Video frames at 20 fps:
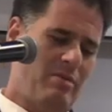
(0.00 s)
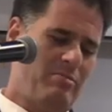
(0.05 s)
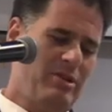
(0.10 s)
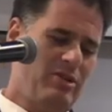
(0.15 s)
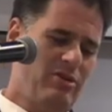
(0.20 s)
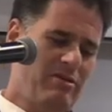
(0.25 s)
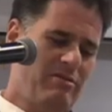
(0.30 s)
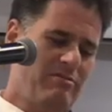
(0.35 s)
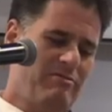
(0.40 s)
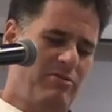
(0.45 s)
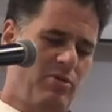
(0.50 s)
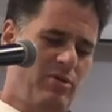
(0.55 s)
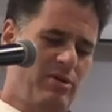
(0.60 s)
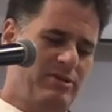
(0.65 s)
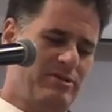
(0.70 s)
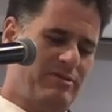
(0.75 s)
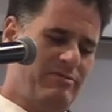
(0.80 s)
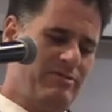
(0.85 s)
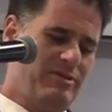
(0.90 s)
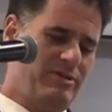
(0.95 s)
I've been looking forward
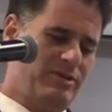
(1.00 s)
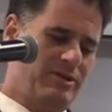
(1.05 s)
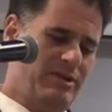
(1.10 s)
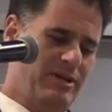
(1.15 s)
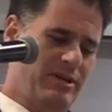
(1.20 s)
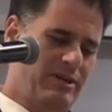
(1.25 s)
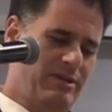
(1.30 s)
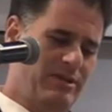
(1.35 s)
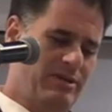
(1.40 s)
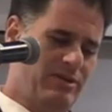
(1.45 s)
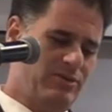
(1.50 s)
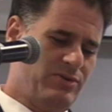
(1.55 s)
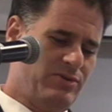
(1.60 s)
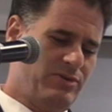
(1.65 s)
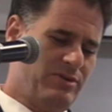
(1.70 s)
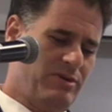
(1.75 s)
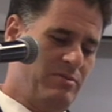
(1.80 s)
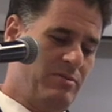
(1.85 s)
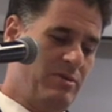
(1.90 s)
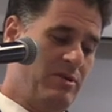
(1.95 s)
to visiting in this
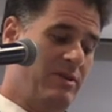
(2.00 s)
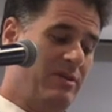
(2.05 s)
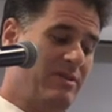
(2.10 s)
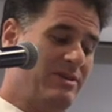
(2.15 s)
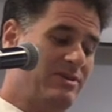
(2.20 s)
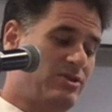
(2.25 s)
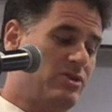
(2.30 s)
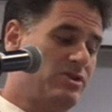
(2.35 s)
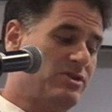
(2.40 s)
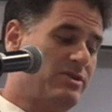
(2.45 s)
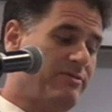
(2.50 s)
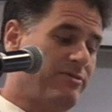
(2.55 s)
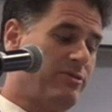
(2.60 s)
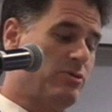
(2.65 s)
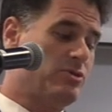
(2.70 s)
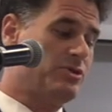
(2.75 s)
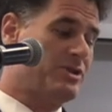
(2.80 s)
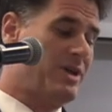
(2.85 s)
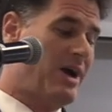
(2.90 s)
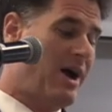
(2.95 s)
community. This is the
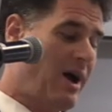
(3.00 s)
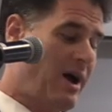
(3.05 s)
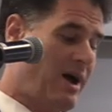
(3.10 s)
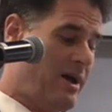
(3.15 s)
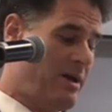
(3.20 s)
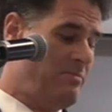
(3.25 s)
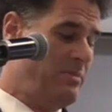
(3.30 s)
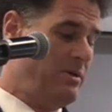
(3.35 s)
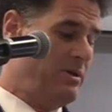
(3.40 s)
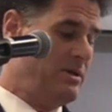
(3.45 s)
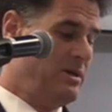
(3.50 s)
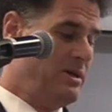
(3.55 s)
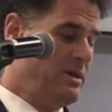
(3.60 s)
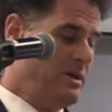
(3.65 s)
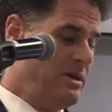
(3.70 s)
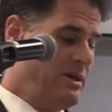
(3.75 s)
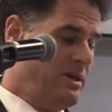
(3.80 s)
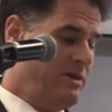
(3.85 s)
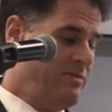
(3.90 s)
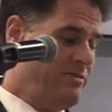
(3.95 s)
first time,
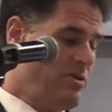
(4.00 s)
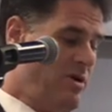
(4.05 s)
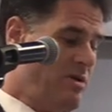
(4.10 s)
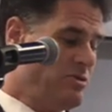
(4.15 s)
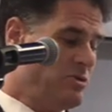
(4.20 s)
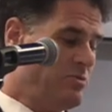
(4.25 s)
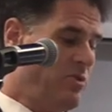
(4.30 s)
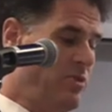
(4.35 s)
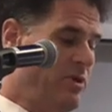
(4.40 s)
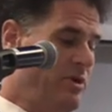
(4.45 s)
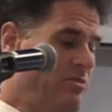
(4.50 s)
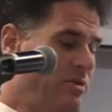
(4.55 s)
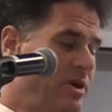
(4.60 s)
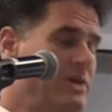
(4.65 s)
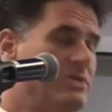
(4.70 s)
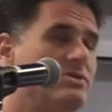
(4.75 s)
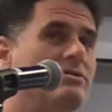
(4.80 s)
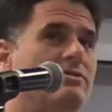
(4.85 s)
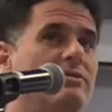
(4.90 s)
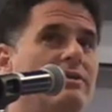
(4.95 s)
even though I was born and
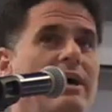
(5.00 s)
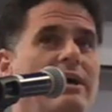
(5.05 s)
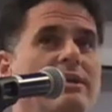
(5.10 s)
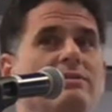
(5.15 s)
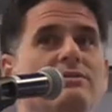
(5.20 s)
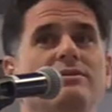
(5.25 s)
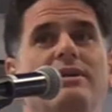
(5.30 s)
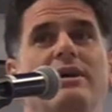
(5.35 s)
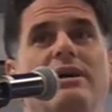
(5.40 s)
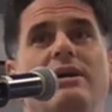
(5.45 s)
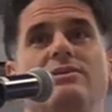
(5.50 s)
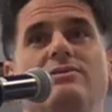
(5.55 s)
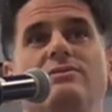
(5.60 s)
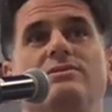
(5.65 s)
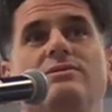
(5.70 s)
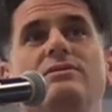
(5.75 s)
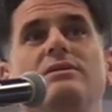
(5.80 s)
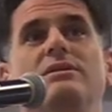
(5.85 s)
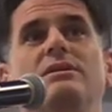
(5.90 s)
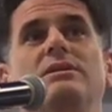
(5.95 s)
raised in the United States,
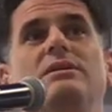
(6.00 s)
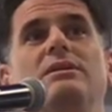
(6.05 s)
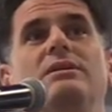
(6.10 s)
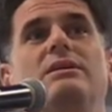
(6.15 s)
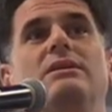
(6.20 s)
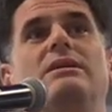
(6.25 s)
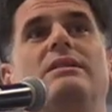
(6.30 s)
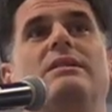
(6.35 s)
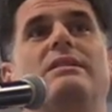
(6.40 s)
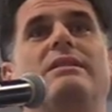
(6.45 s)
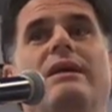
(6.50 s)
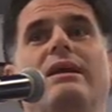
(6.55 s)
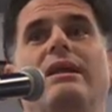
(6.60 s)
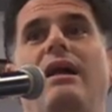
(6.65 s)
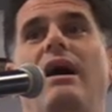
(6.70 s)
that